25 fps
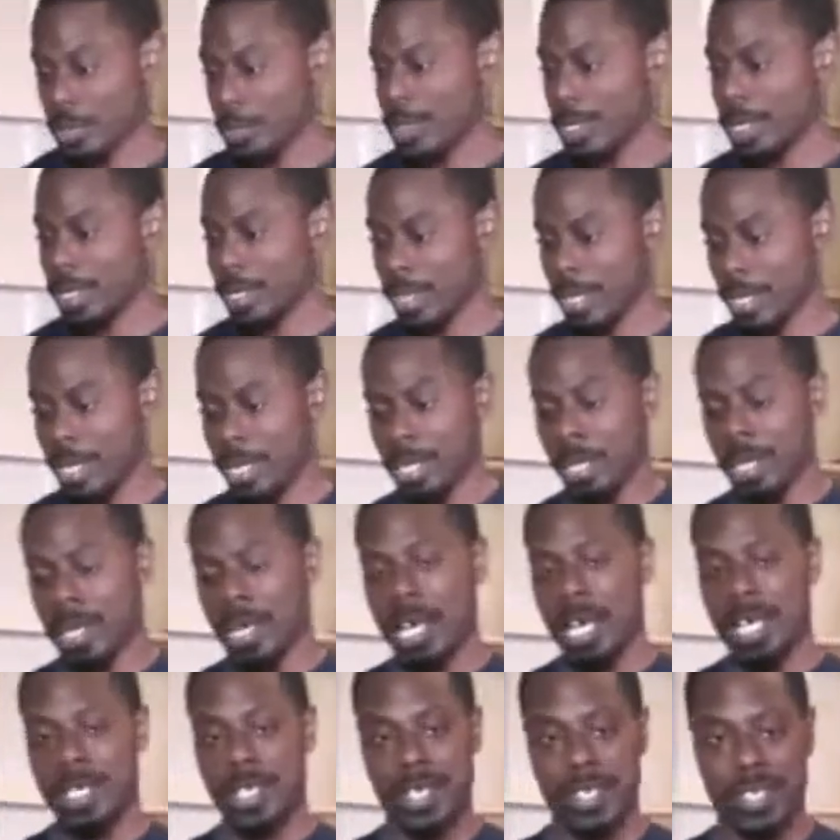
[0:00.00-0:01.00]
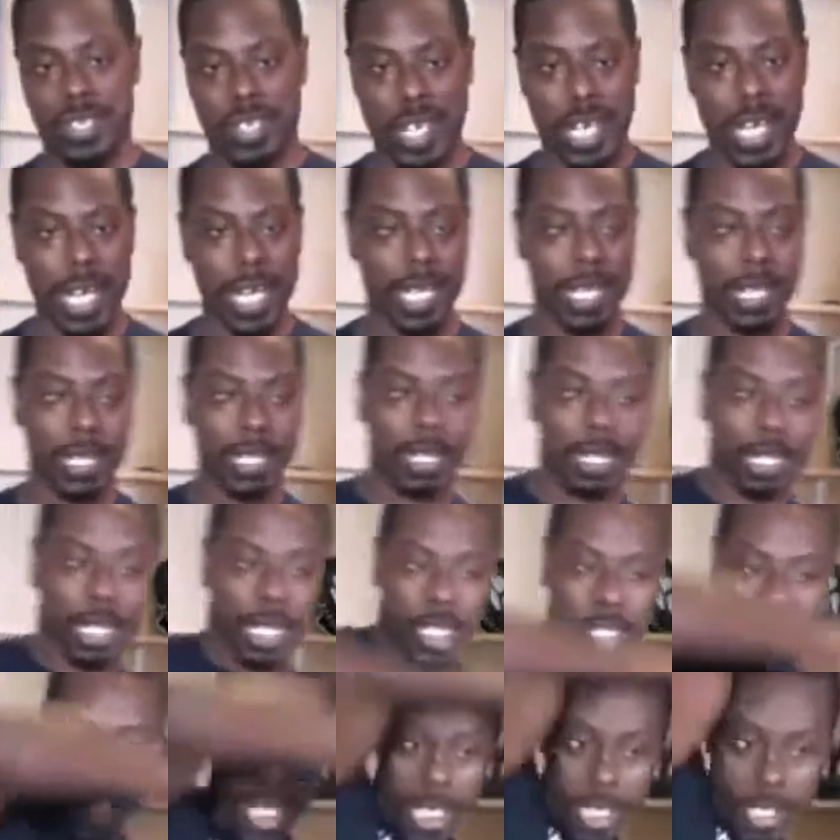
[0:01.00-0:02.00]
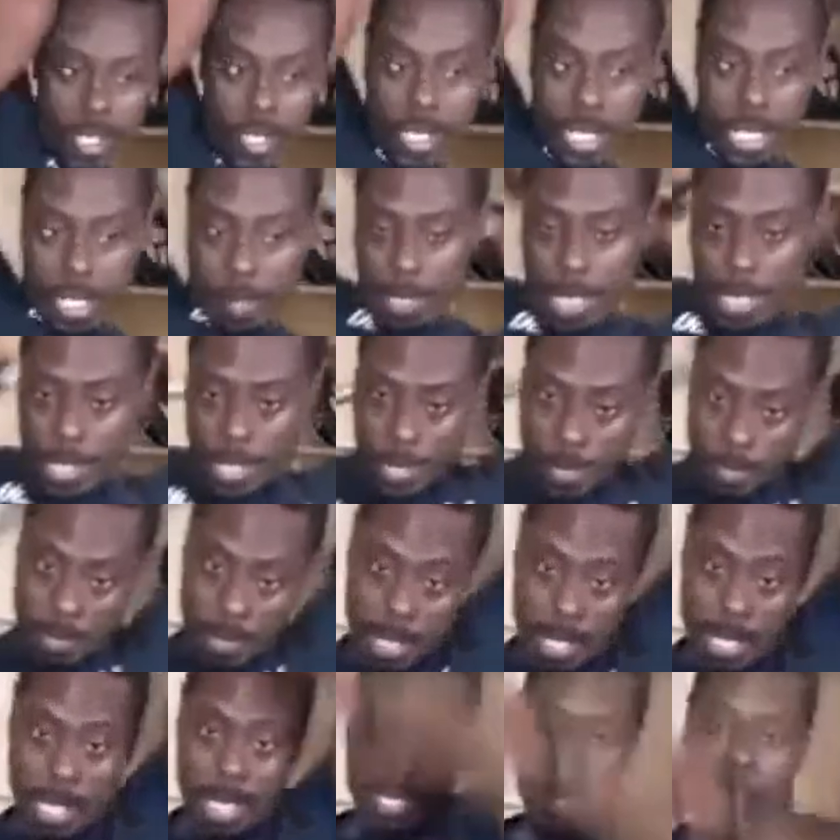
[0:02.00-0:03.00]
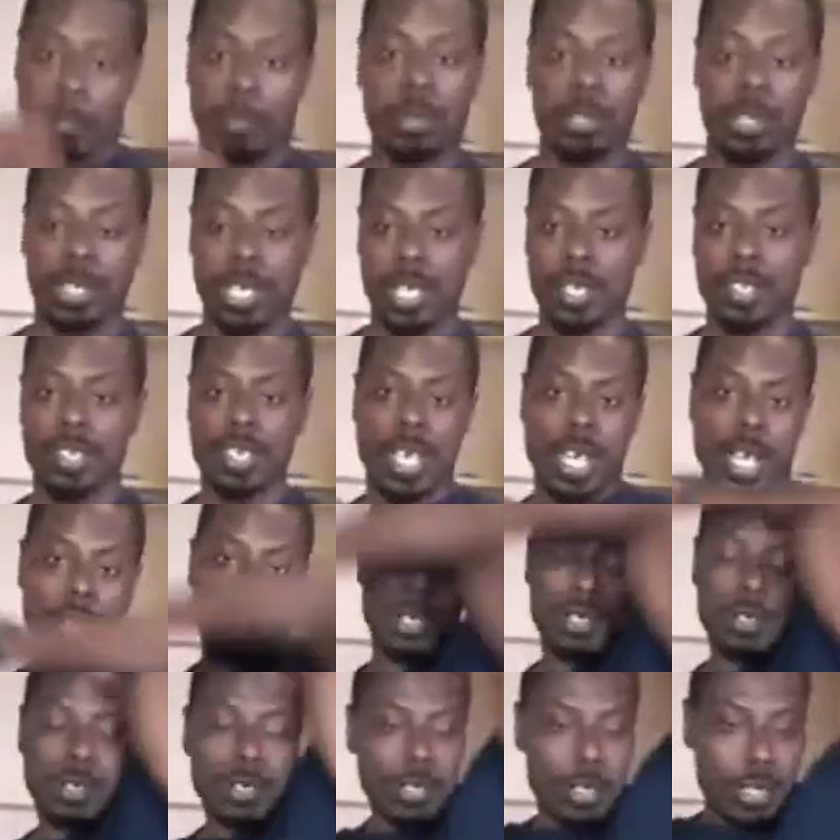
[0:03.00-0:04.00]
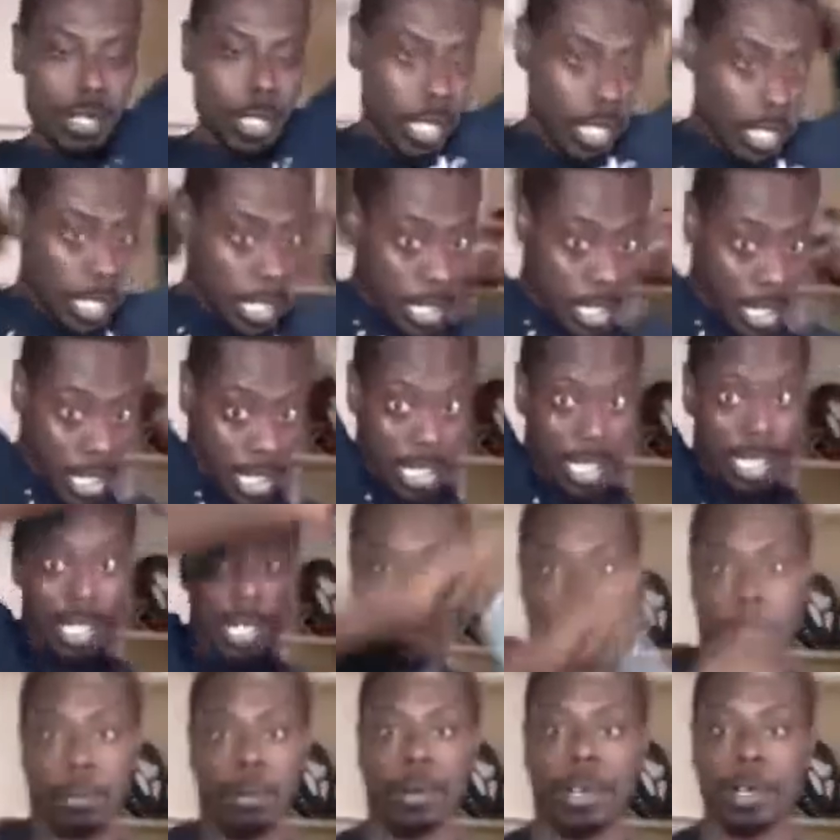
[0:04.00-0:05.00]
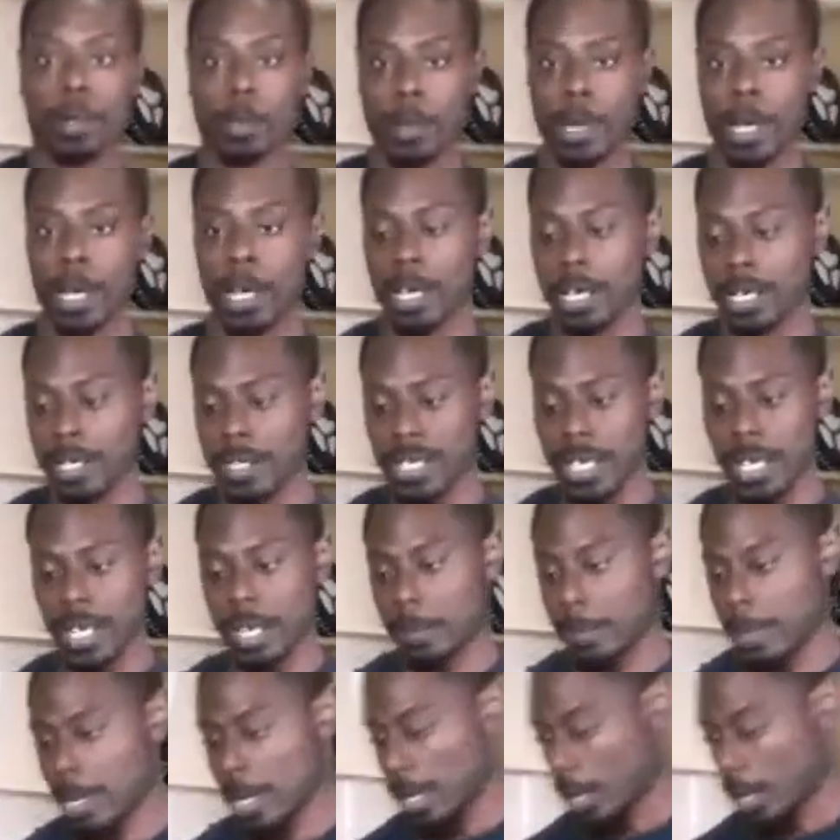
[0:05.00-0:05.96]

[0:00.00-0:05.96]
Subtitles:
Smith has his jacket, and Jackie Chan makes him put that jacket on and put it back and take it